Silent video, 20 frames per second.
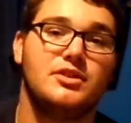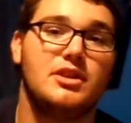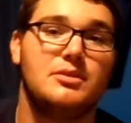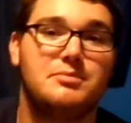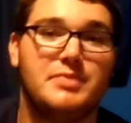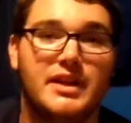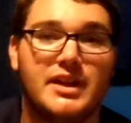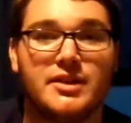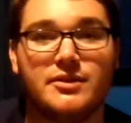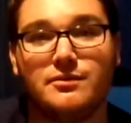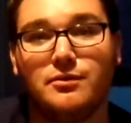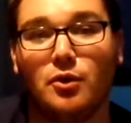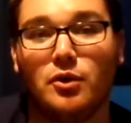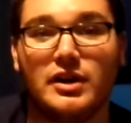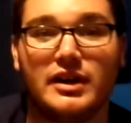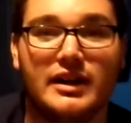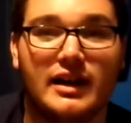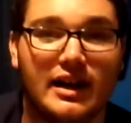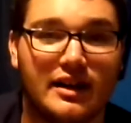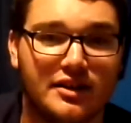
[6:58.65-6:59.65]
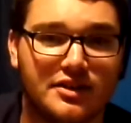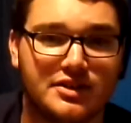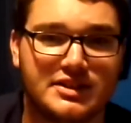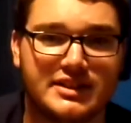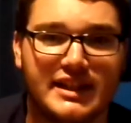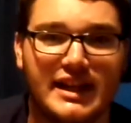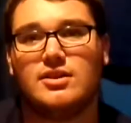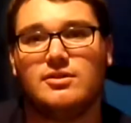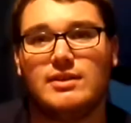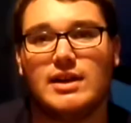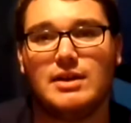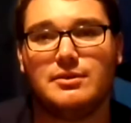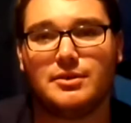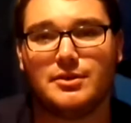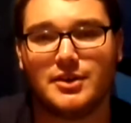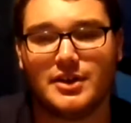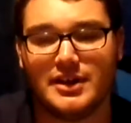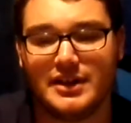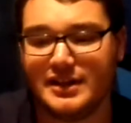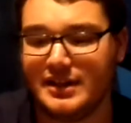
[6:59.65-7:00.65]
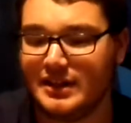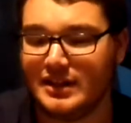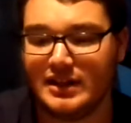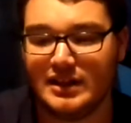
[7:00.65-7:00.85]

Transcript: the big 49ers-Seattle rivalry.